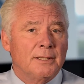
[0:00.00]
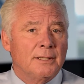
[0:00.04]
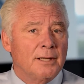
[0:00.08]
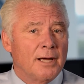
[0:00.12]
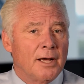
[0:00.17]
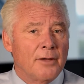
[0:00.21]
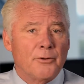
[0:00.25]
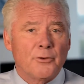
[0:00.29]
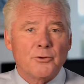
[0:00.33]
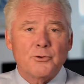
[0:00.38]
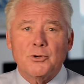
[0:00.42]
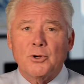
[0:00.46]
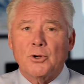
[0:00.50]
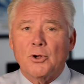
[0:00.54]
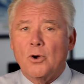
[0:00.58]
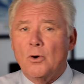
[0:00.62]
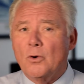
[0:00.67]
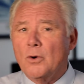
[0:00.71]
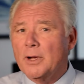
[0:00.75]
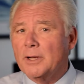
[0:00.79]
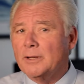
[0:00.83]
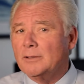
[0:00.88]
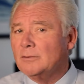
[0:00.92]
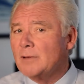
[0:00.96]
Others are
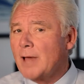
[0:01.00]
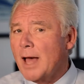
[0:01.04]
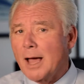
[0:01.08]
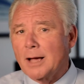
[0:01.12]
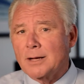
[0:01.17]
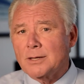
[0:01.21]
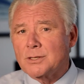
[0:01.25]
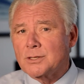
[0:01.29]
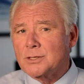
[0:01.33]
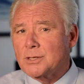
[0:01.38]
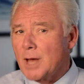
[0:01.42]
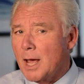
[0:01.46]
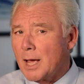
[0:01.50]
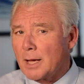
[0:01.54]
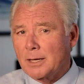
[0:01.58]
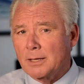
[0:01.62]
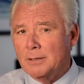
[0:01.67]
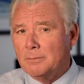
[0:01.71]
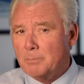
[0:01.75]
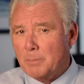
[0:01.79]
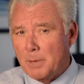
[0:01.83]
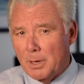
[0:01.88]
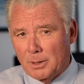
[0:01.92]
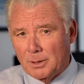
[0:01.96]
going lock, stock,
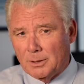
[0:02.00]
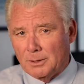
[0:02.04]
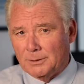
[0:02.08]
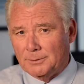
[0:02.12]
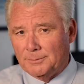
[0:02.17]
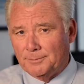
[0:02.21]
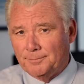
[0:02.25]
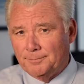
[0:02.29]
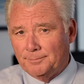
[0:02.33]
and barrel.